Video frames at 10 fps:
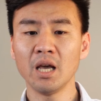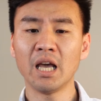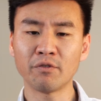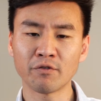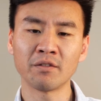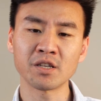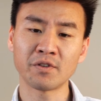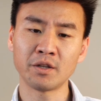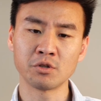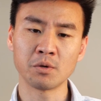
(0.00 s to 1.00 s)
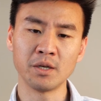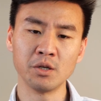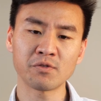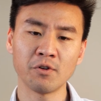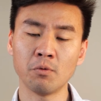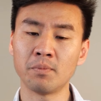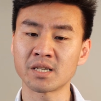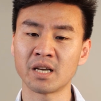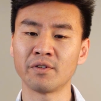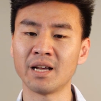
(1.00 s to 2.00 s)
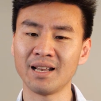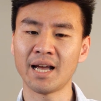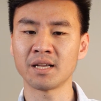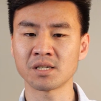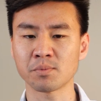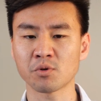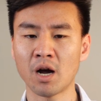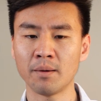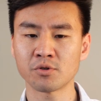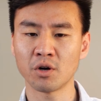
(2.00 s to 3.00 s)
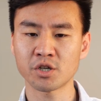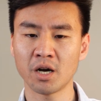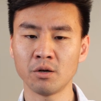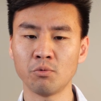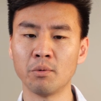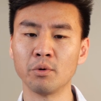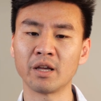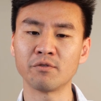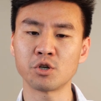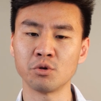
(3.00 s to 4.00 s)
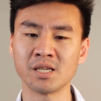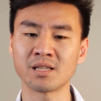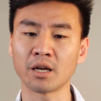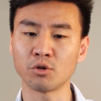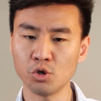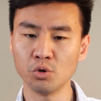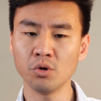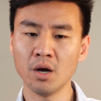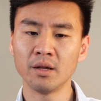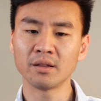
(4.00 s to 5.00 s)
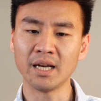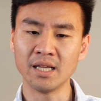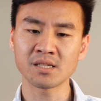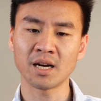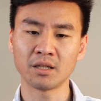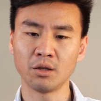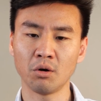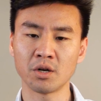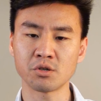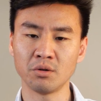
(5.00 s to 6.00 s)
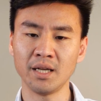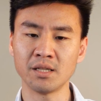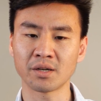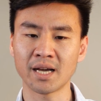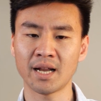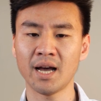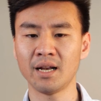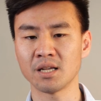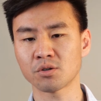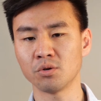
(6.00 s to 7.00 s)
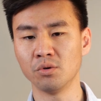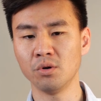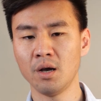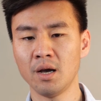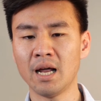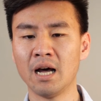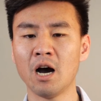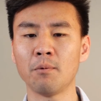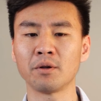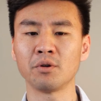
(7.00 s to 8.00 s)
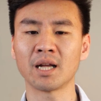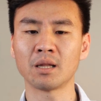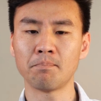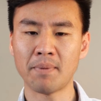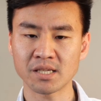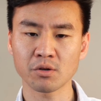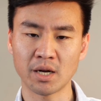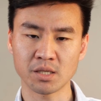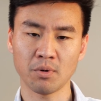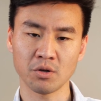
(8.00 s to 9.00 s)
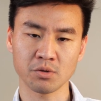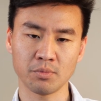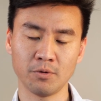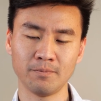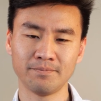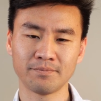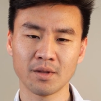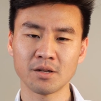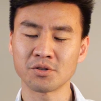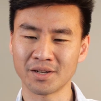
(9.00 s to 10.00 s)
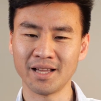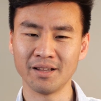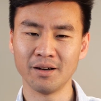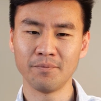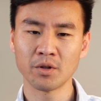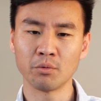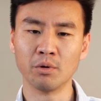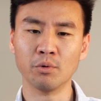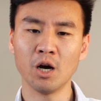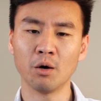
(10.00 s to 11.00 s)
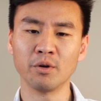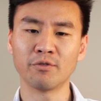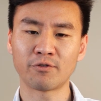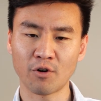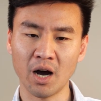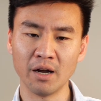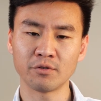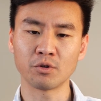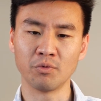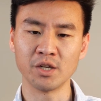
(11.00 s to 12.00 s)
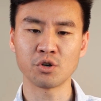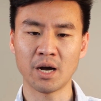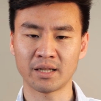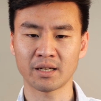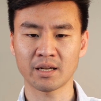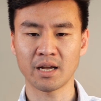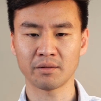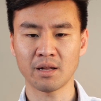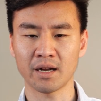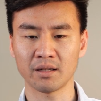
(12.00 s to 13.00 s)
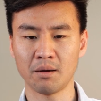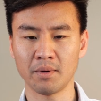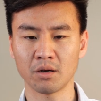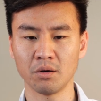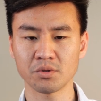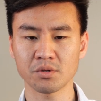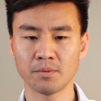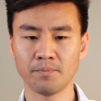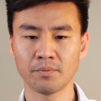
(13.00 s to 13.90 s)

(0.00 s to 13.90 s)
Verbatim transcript: If you found this video to be useful, please give it a like and subscribe to our channel, where we'll give tutors like you the insider knowledge you need to get ahead at school and helping you get the best grades possible. Together, we will help you thrive to reach your academic goals.